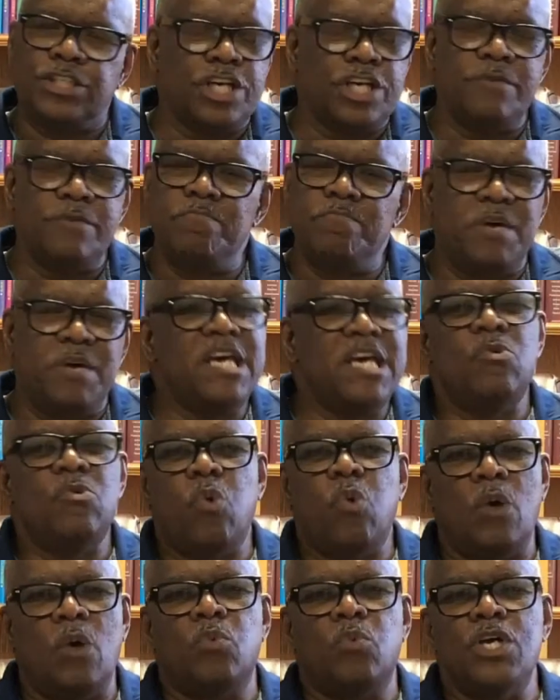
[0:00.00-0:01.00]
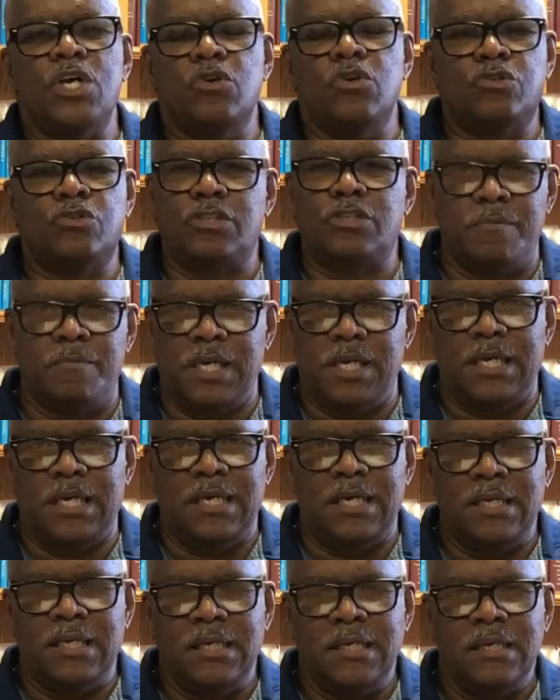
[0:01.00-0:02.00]
What we used to be.
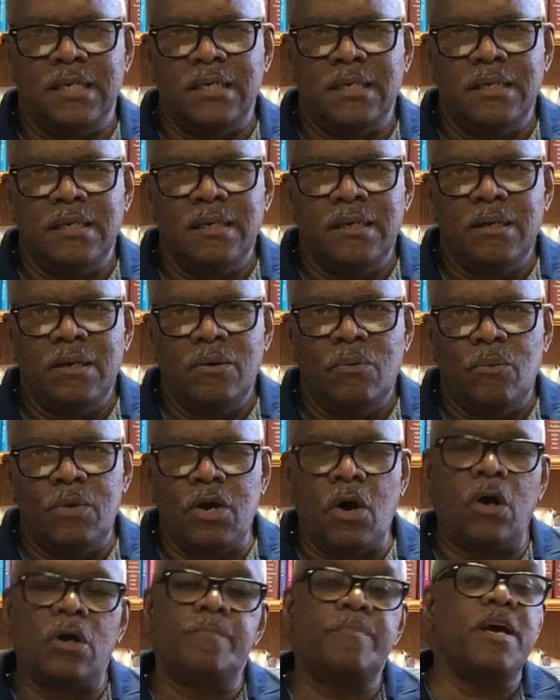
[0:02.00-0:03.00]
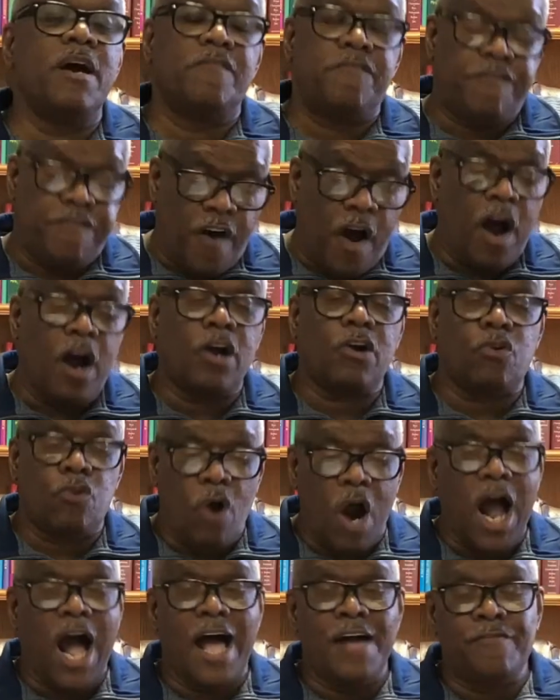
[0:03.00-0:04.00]
We ought to be a far cry
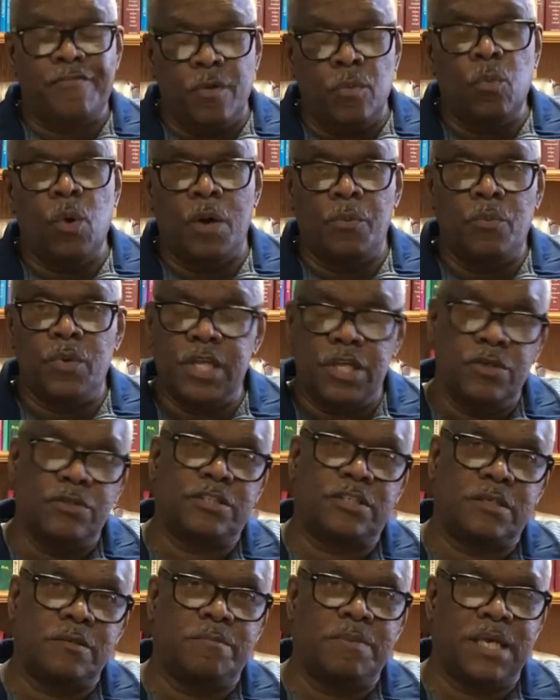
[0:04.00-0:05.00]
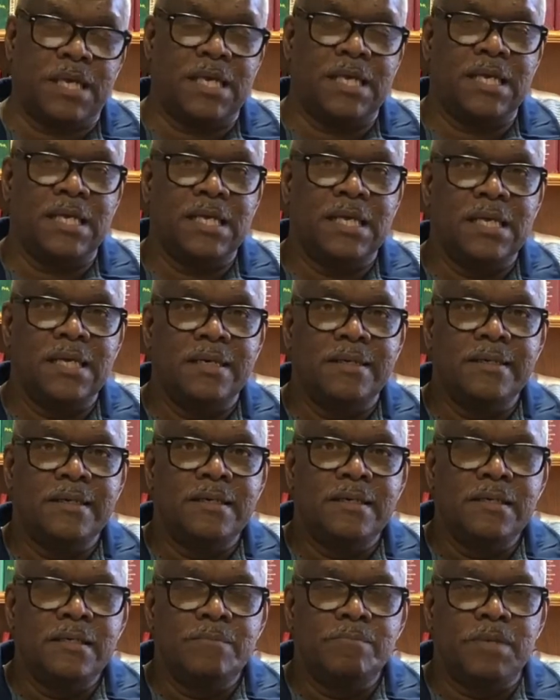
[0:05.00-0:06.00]
from what we used to be.
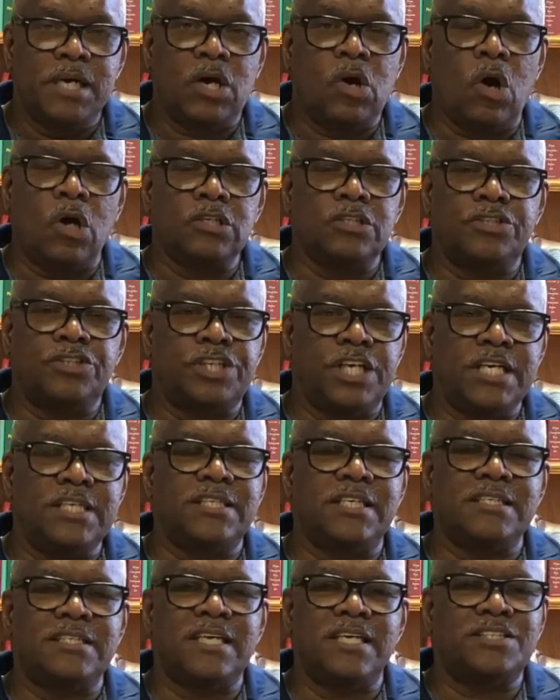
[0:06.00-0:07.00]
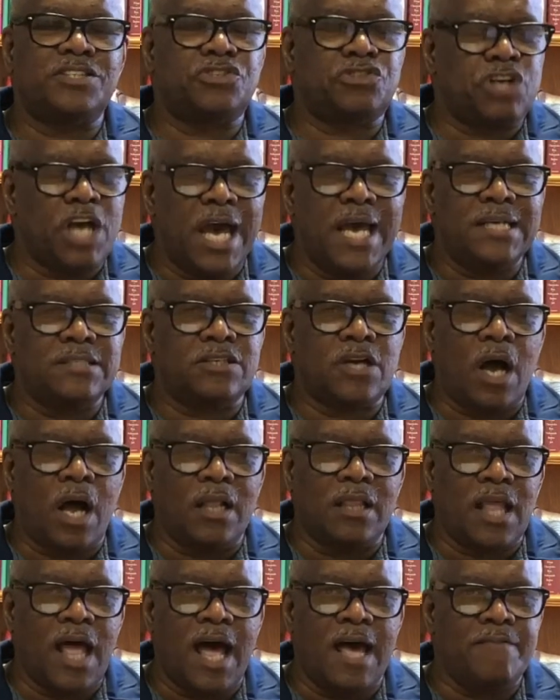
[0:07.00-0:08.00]
Because Jesus has changed our life.
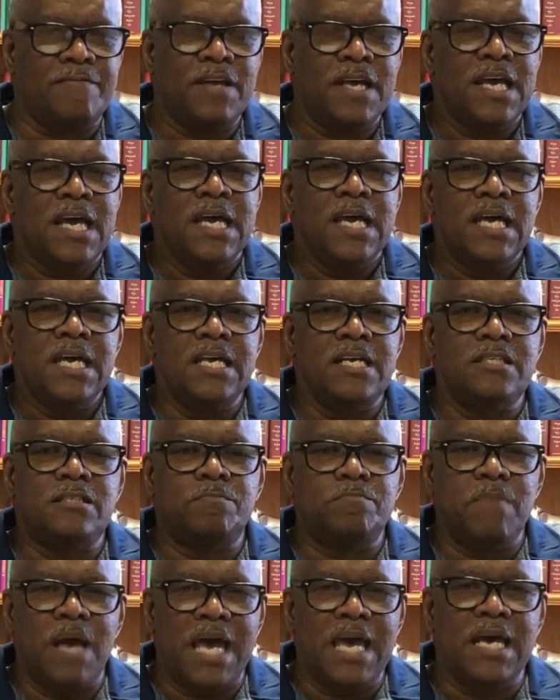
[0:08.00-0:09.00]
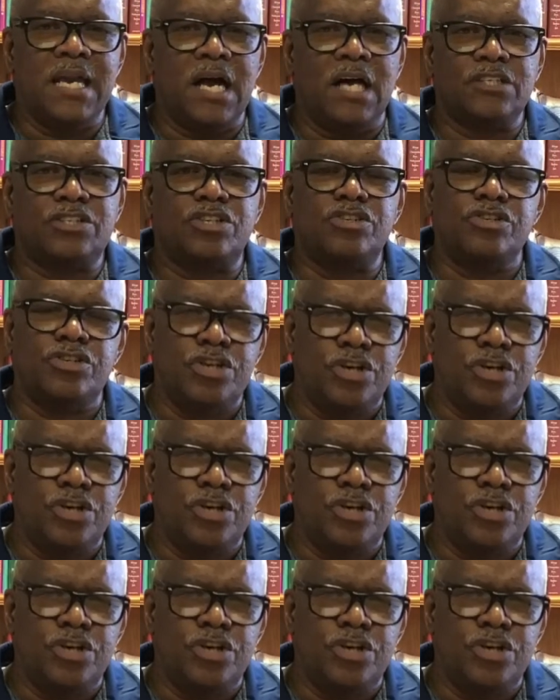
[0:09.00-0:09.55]
He's made us new.